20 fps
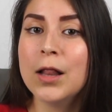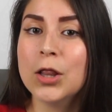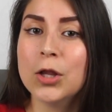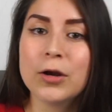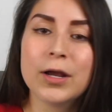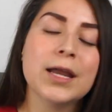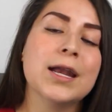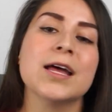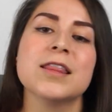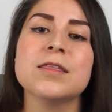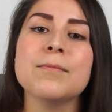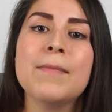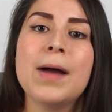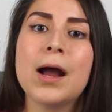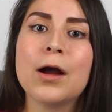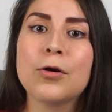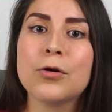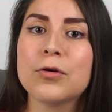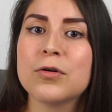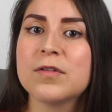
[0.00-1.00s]
looking at the
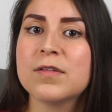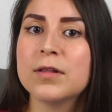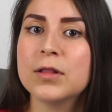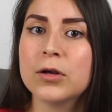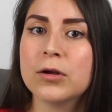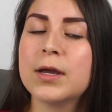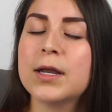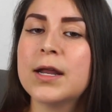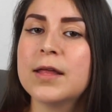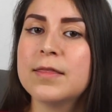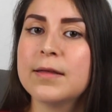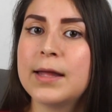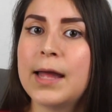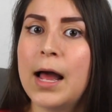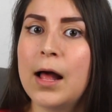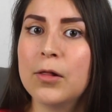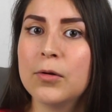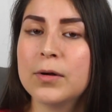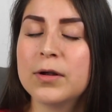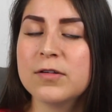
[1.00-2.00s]
macros and looking at the
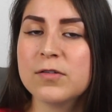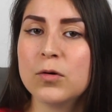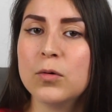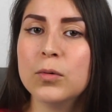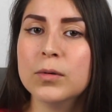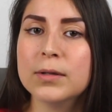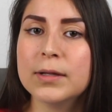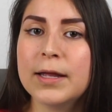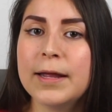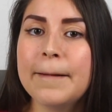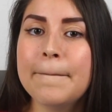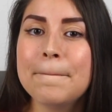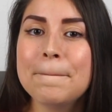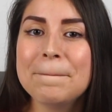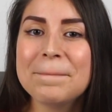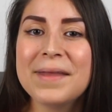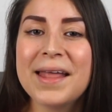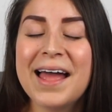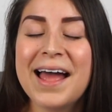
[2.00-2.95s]
calories only